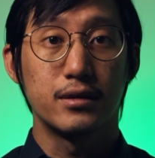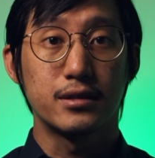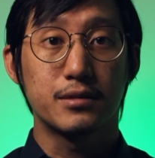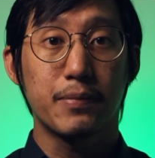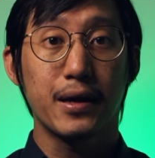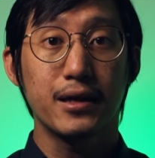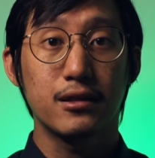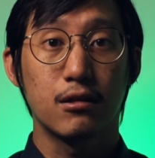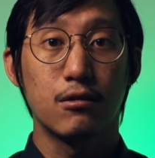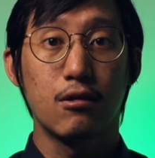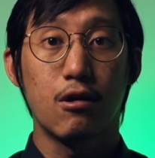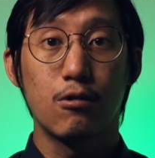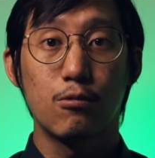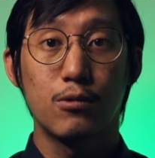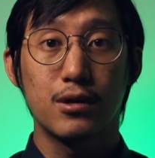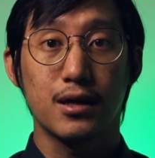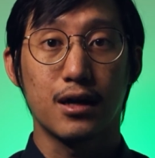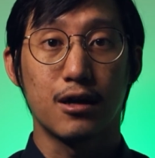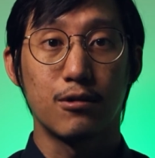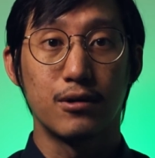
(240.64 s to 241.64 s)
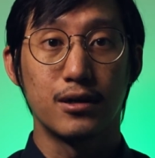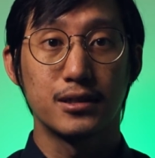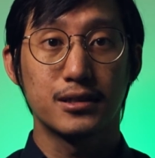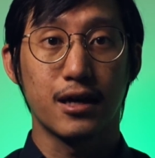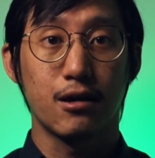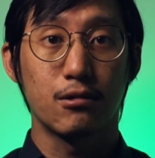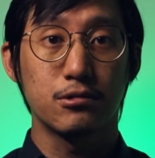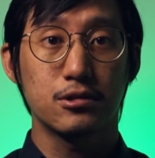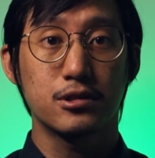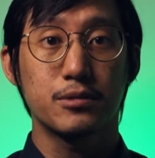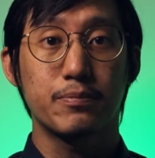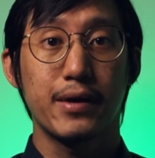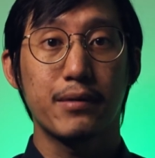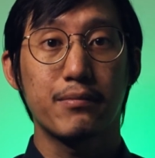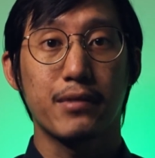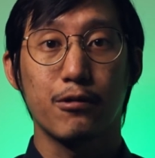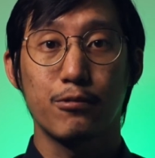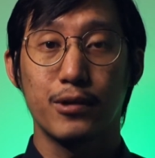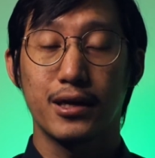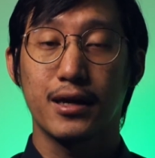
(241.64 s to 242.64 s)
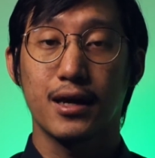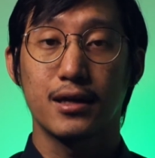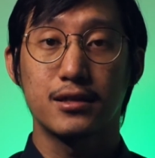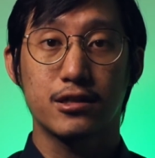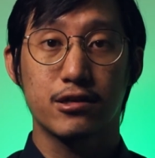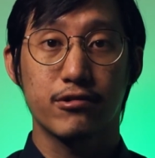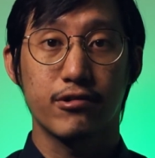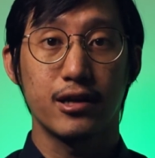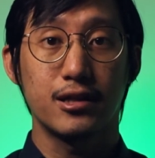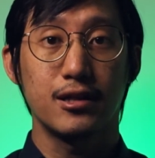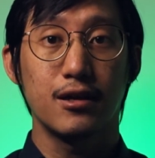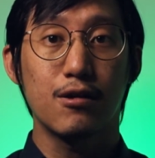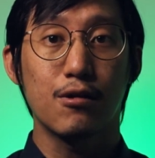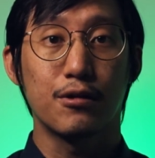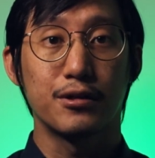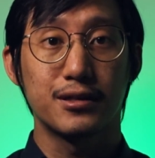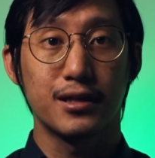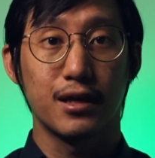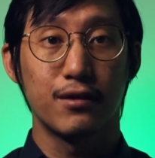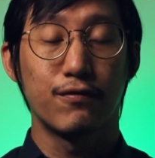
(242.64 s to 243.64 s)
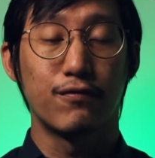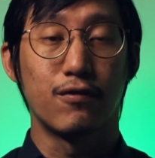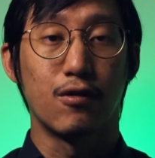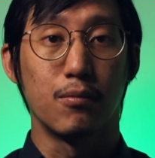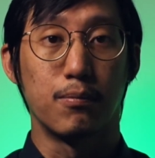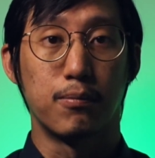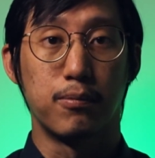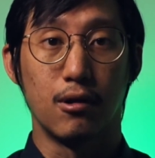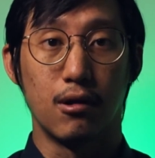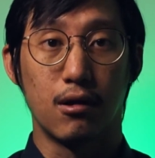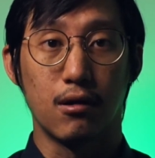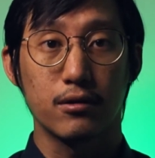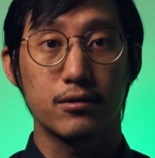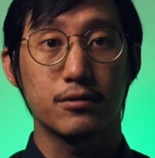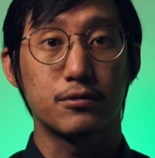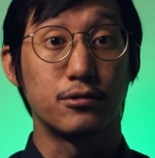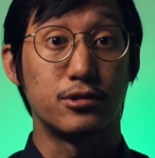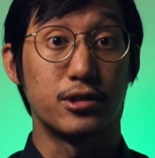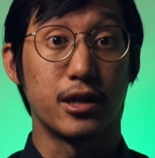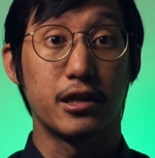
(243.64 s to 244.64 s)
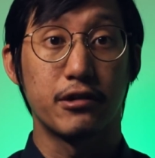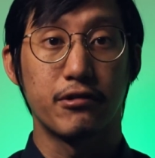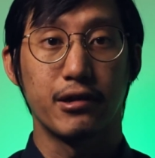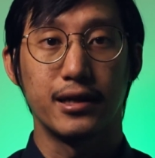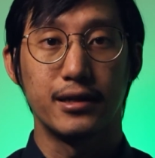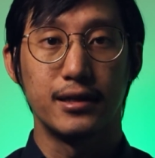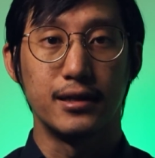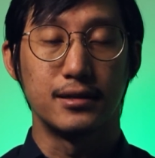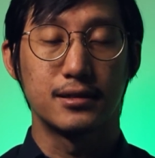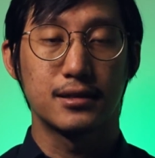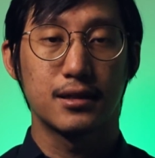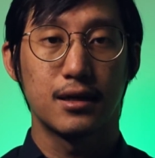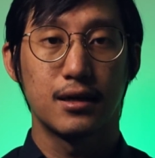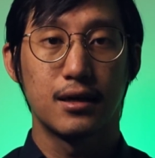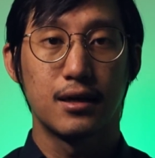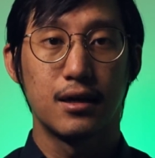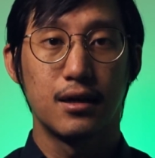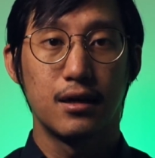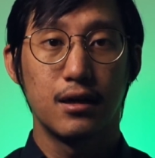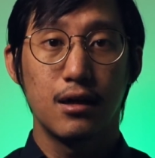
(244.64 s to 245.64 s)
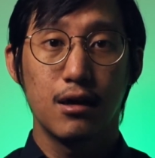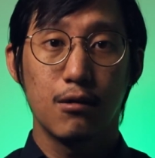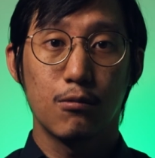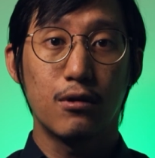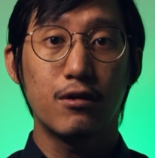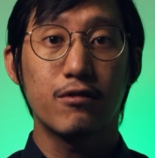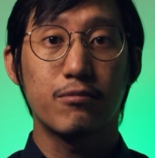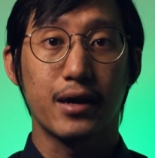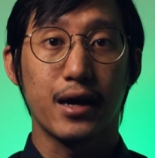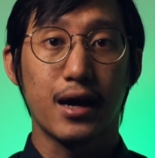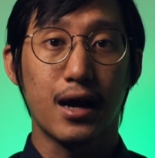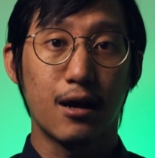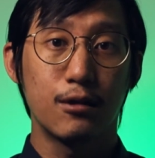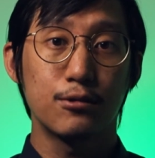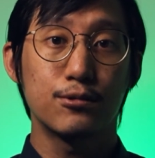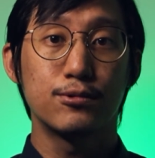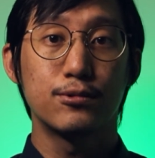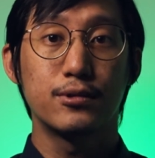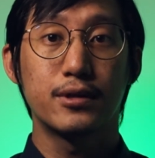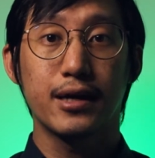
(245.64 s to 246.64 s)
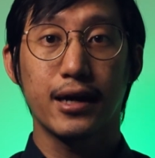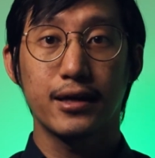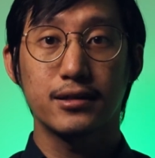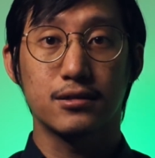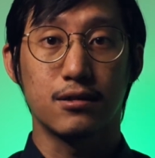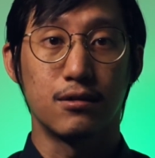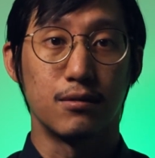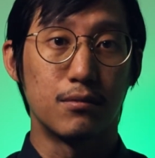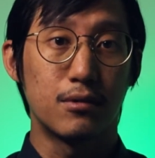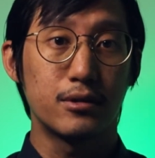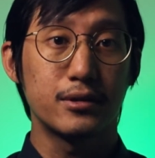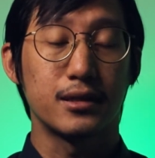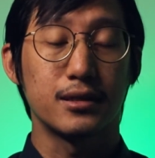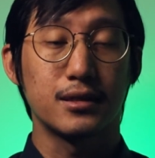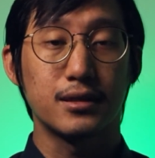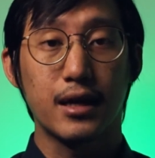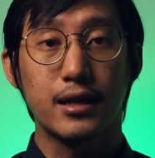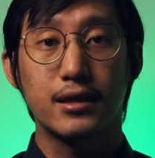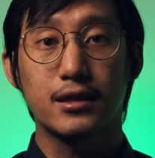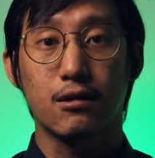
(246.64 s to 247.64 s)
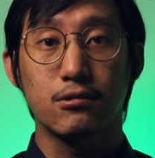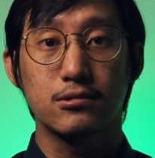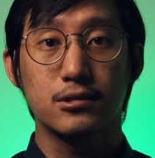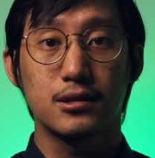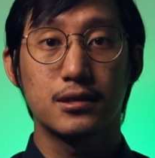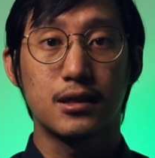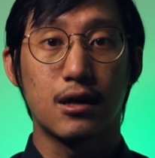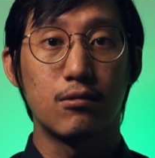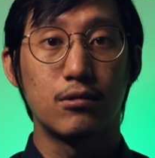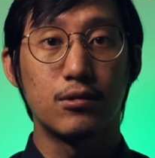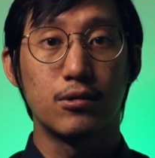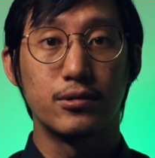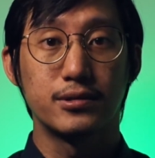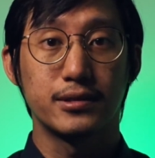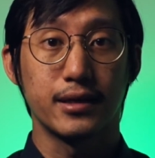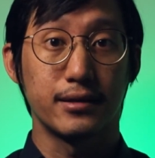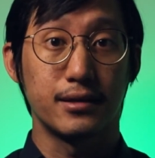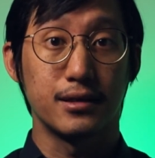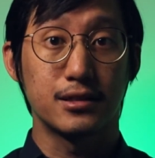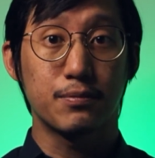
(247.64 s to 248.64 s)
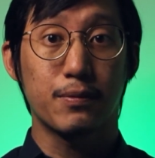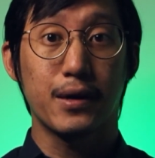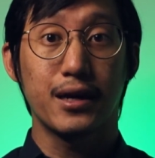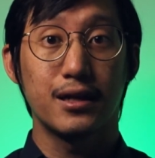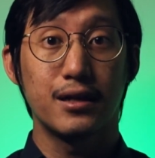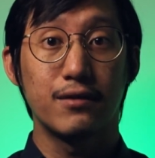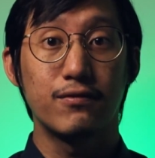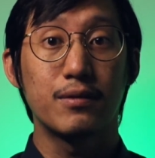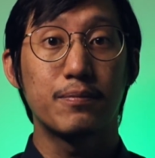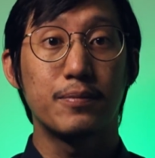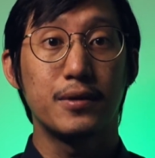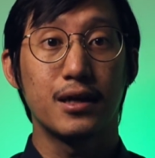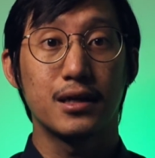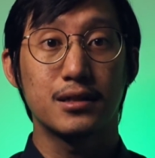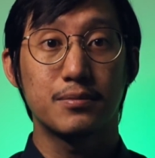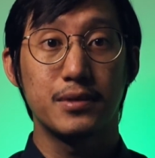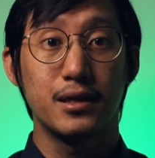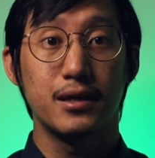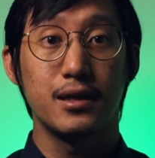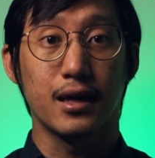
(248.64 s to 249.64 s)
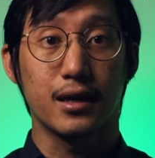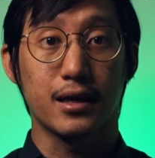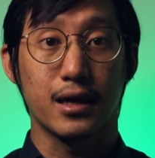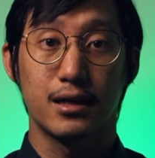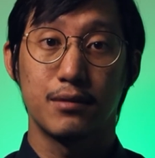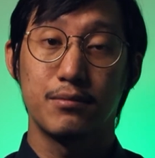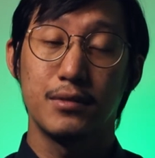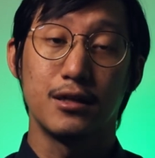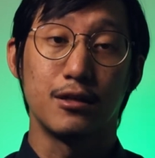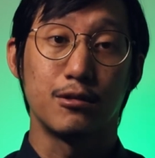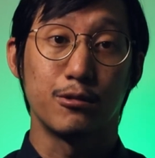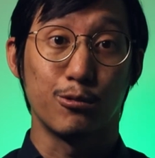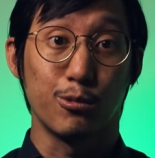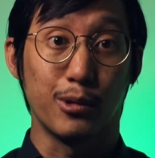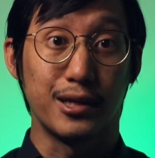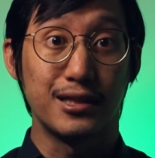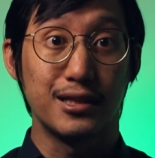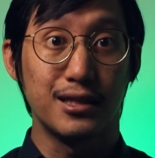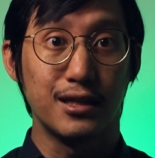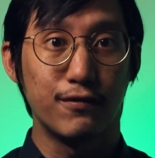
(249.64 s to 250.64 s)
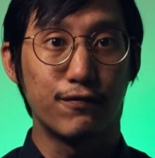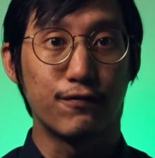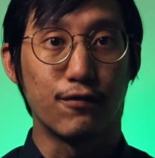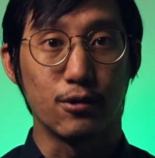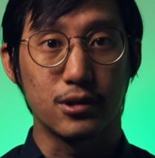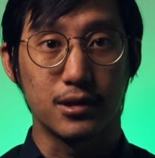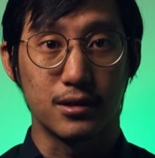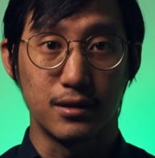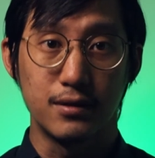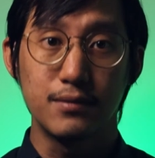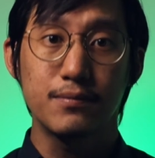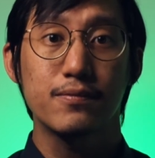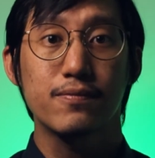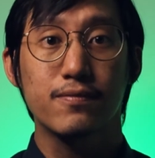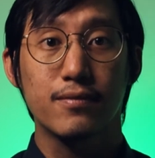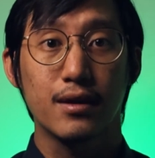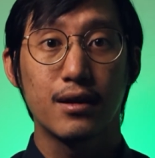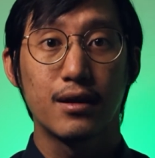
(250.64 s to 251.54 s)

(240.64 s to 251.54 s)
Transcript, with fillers: Despite the long work hours, I also spent my weekends creating content for a blog to generate leads. One of my how-to guides got more than ten thousand downloads, and despite leaving P S B Academy in twenty fourteen,